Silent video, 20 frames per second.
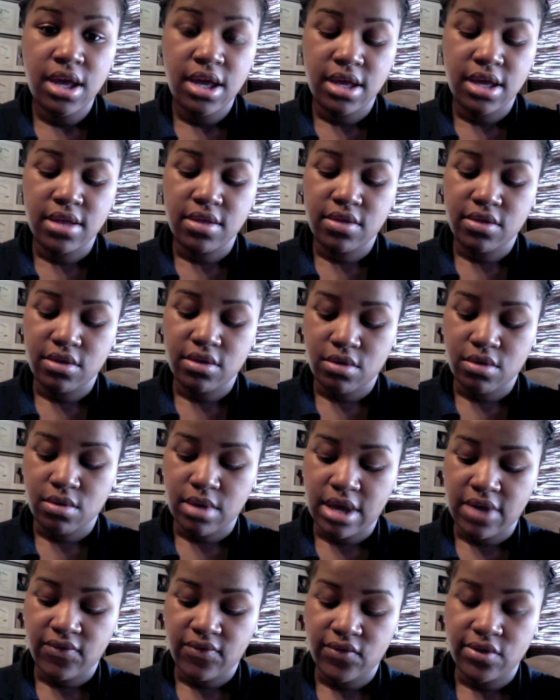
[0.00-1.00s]
And so
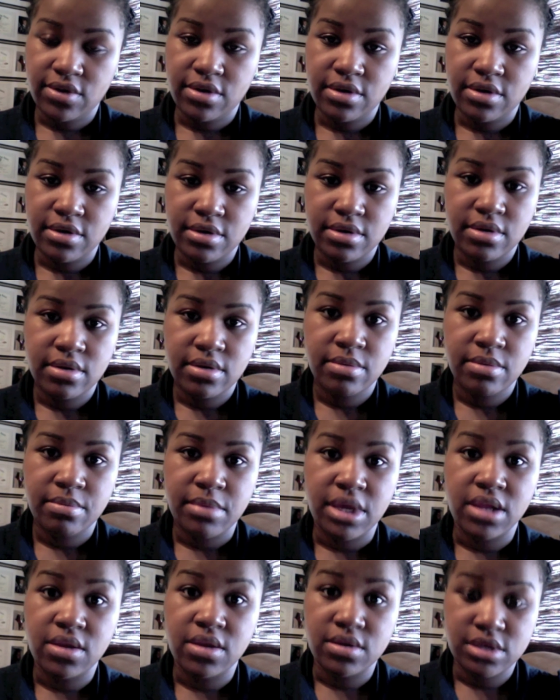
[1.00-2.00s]
after
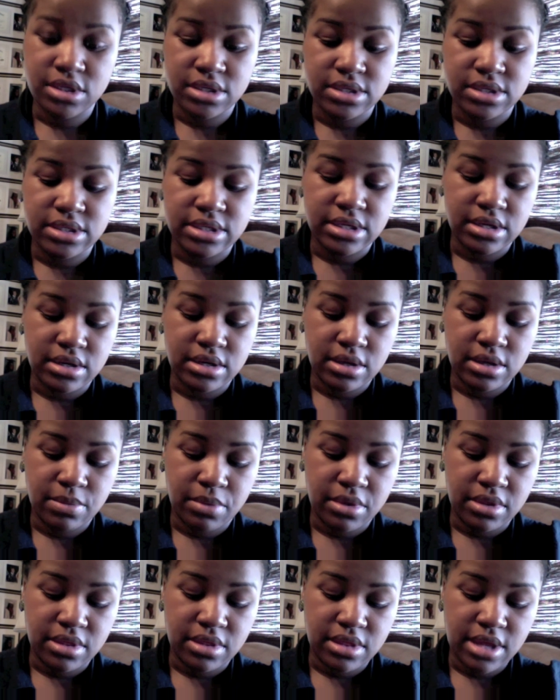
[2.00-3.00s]
my lotion is set in, I
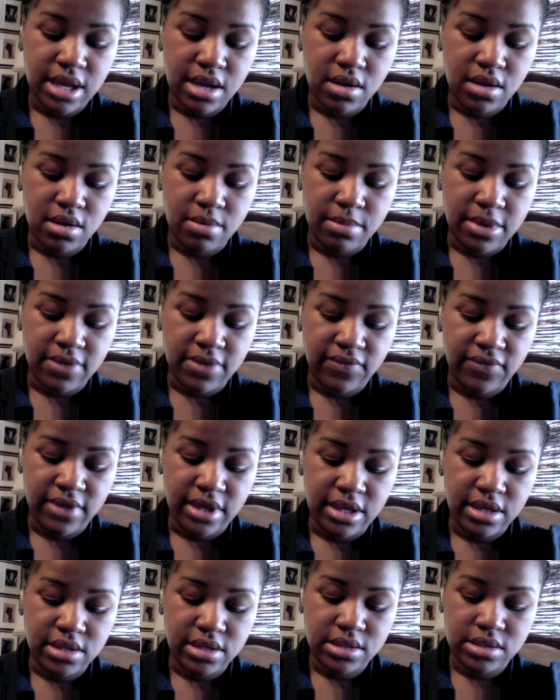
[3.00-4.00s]
put that on my
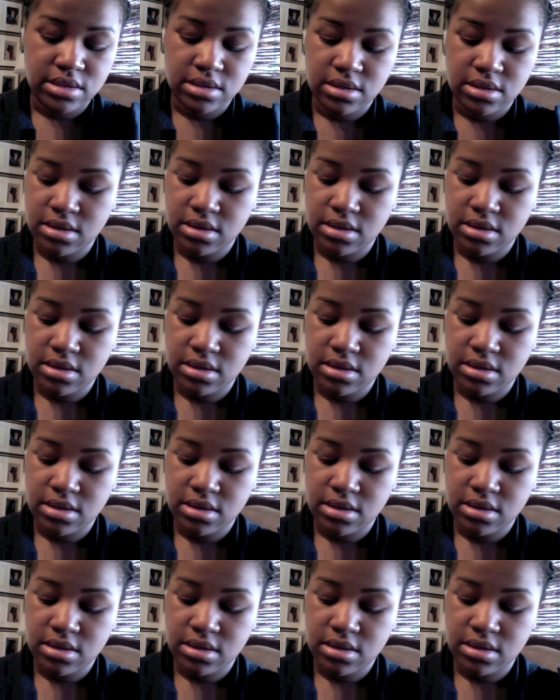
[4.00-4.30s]
face.